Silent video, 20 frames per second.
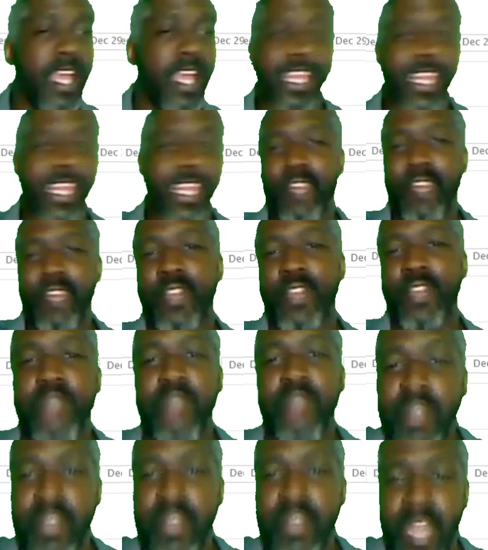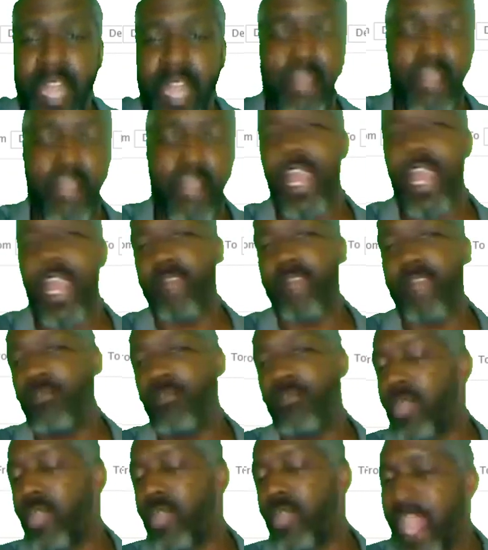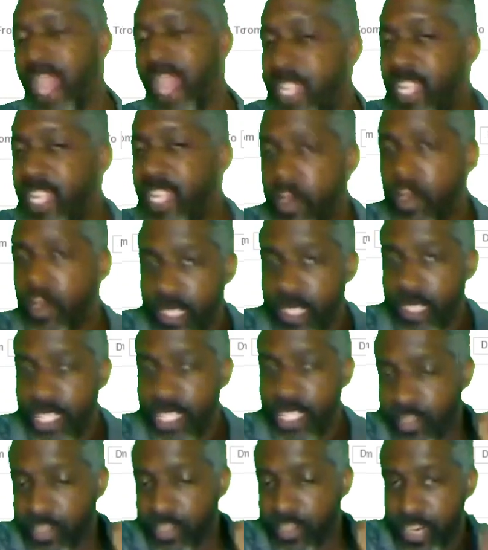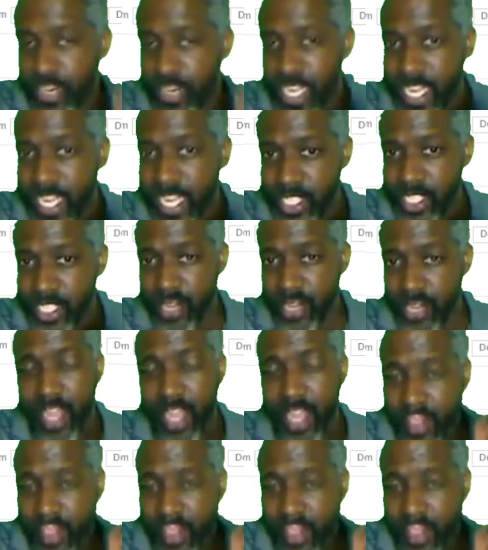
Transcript: getting everything rounded out, and planning their position for next year.